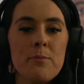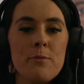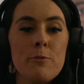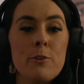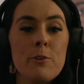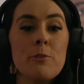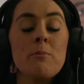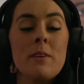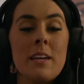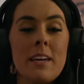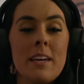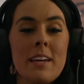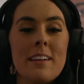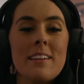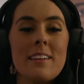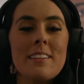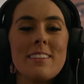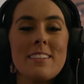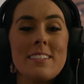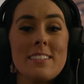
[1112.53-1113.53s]
for
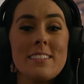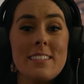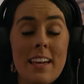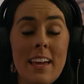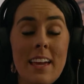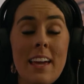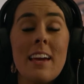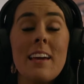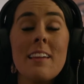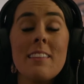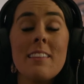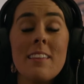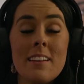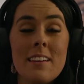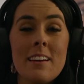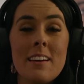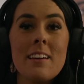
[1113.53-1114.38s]
me, the day that